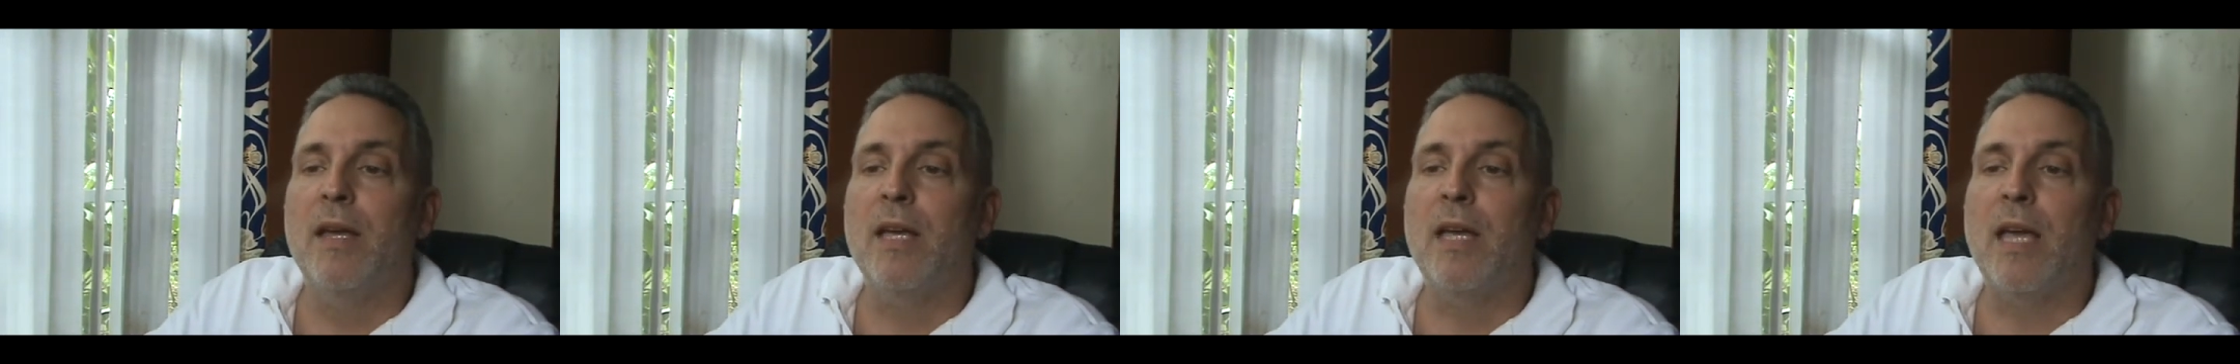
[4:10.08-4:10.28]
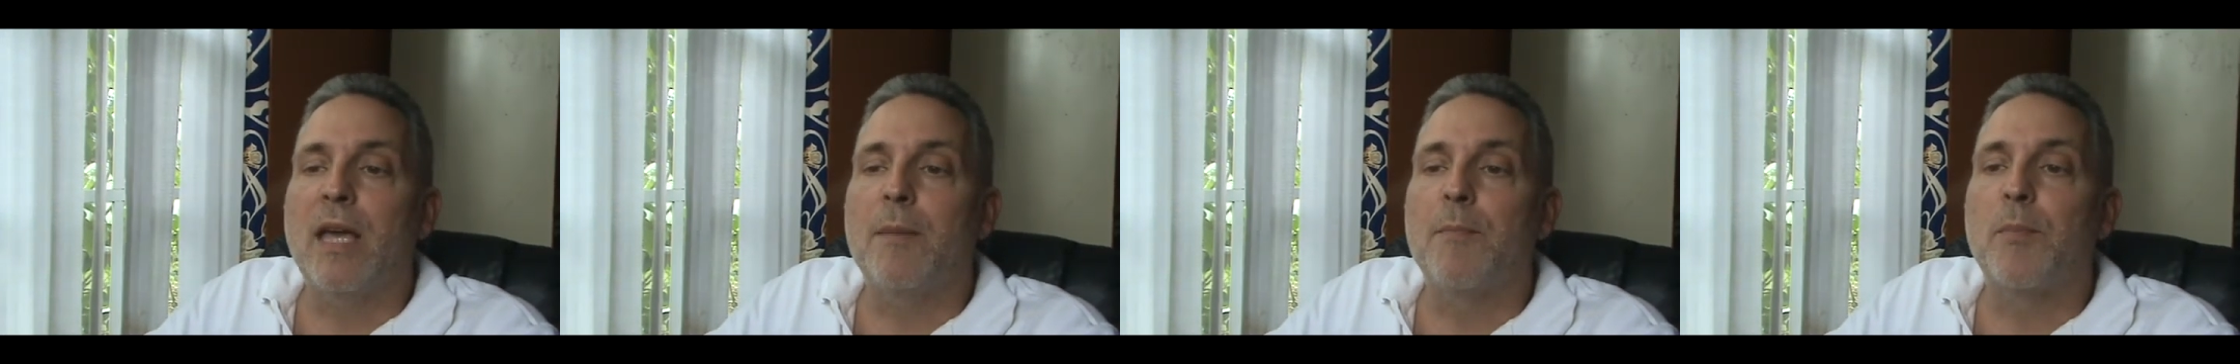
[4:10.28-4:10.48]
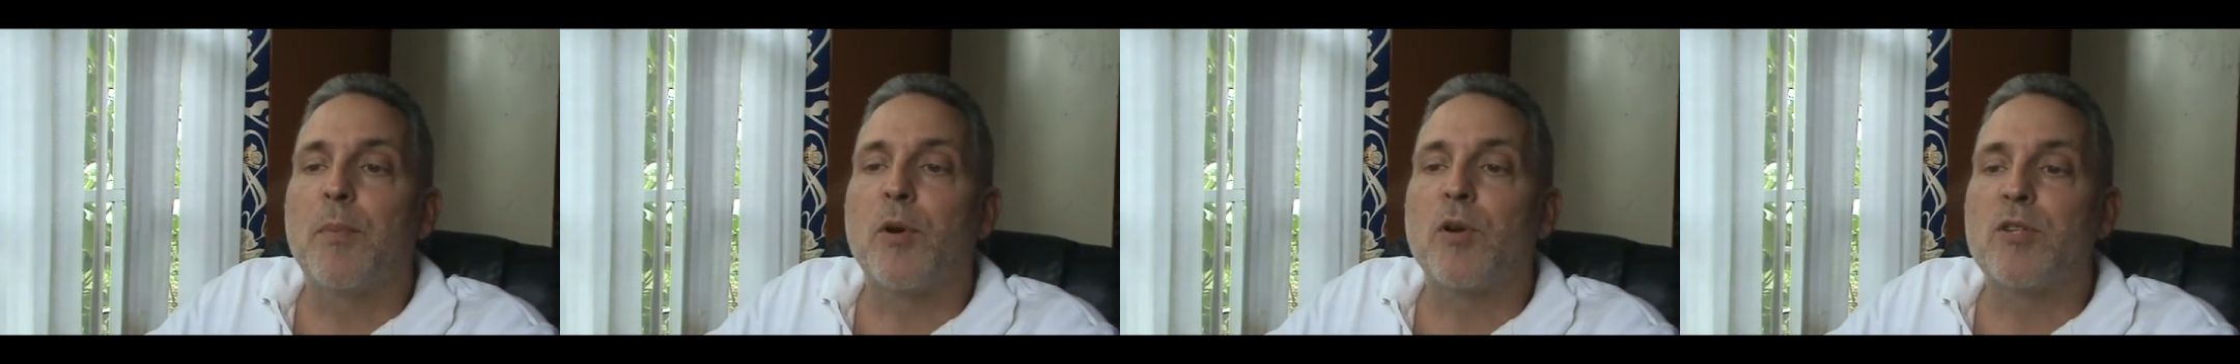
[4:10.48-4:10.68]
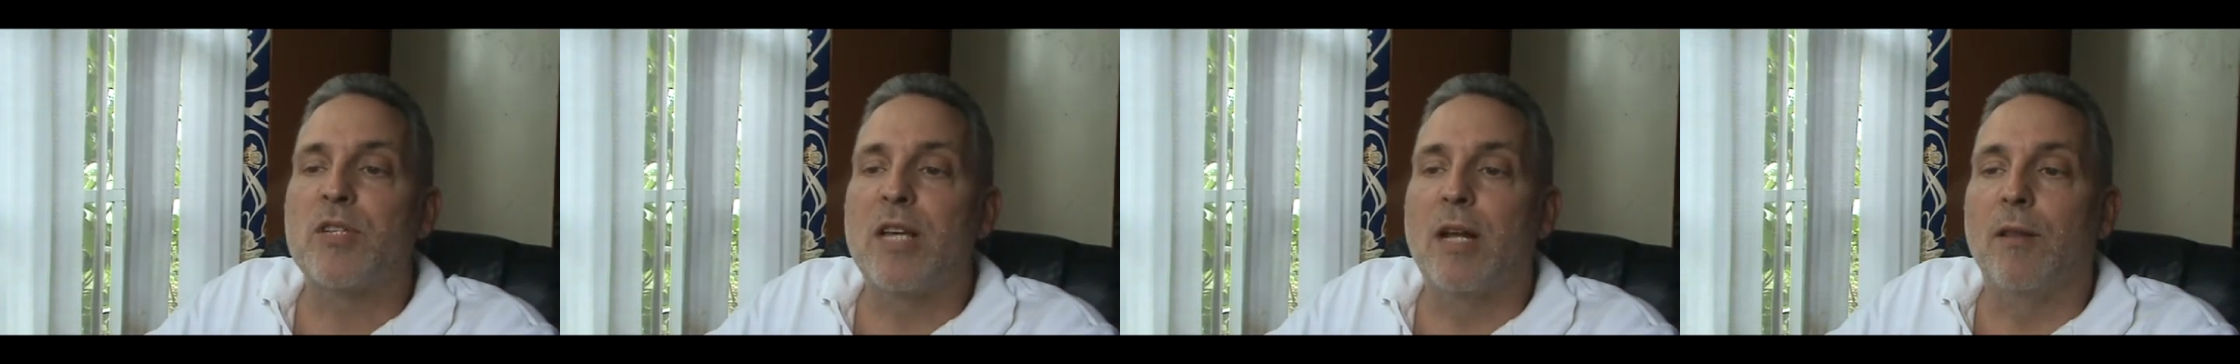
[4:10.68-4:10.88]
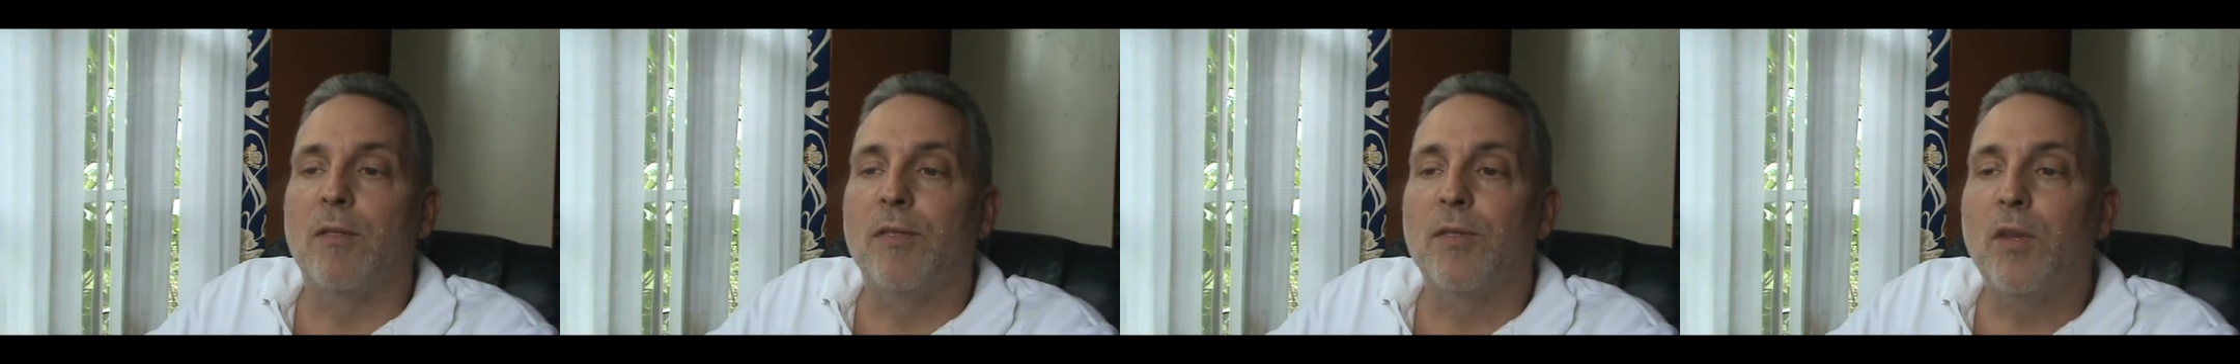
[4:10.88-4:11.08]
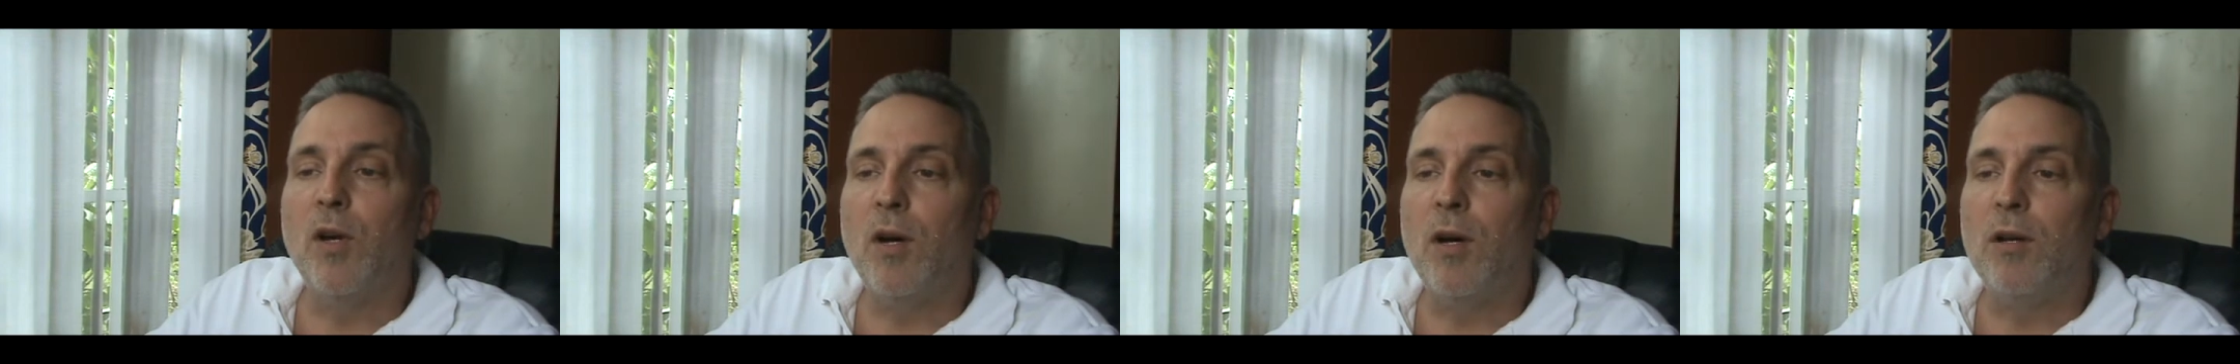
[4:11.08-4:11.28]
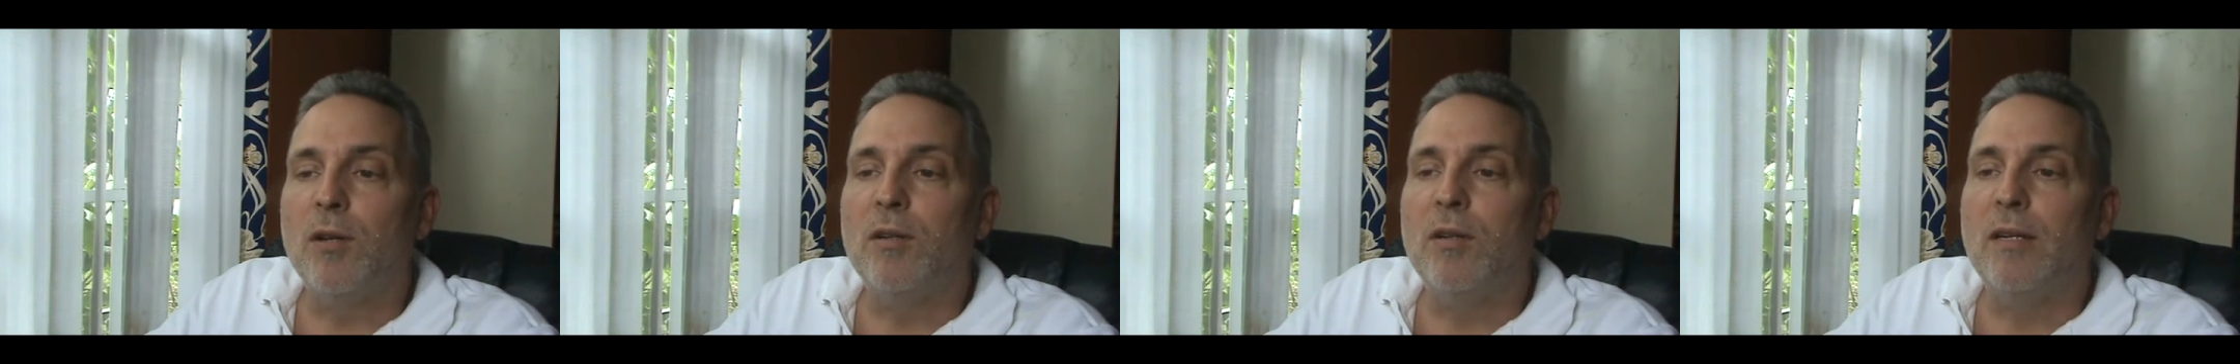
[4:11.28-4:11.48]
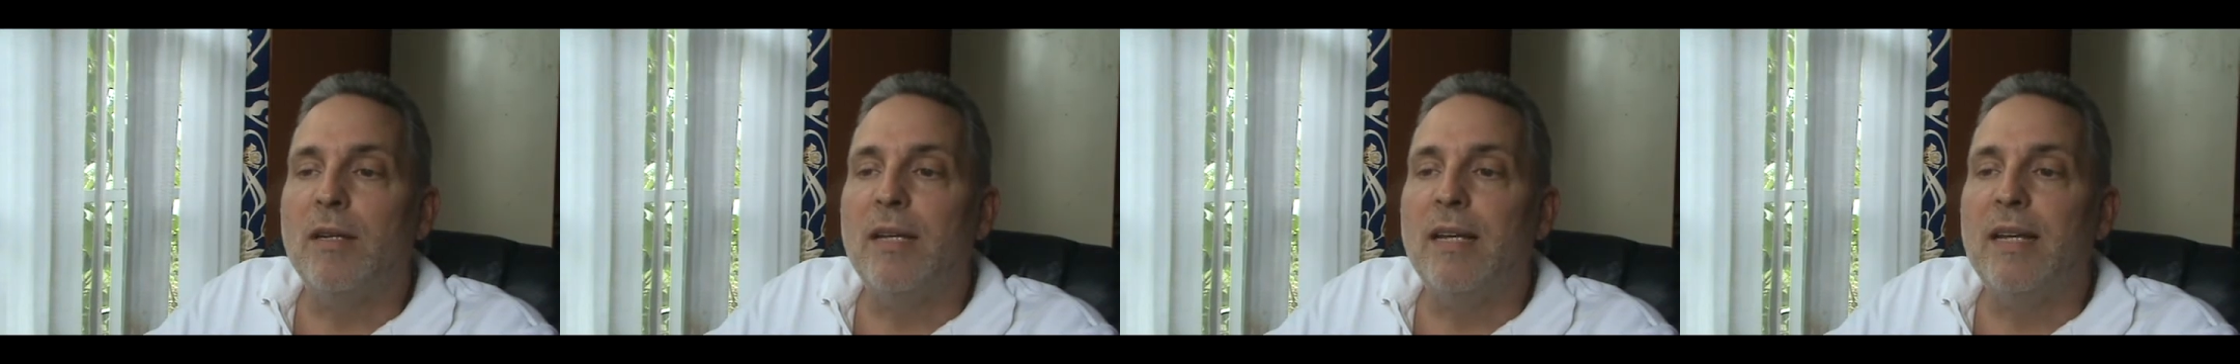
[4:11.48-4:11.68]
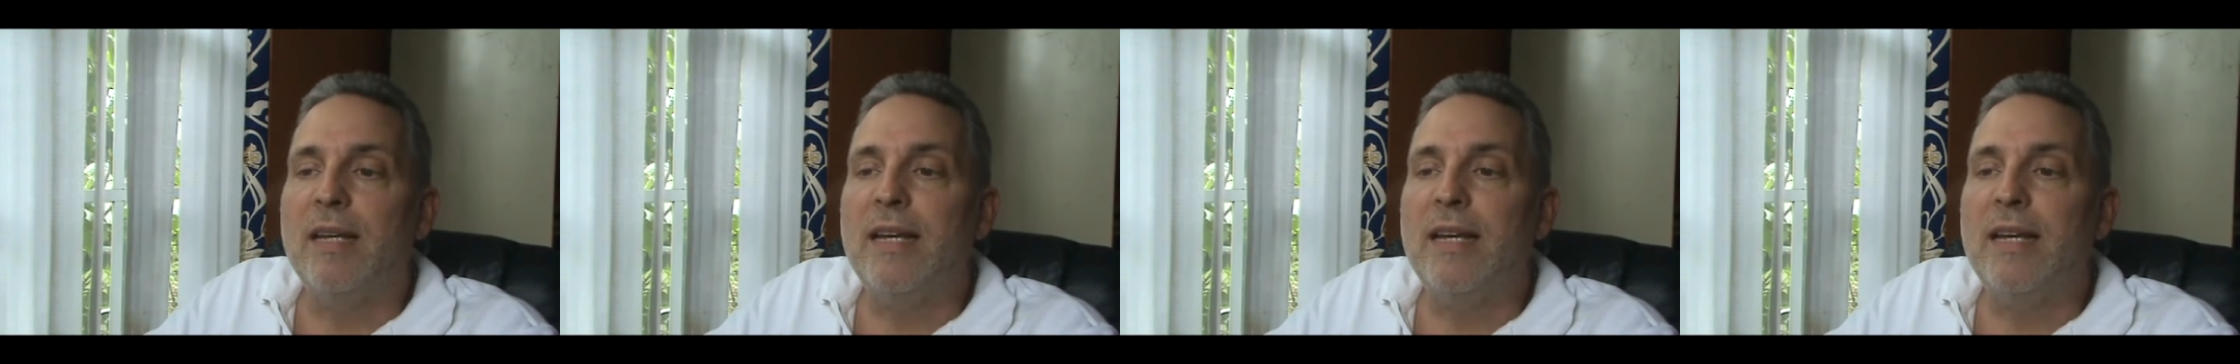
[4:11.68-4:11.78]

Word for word: Que prosalton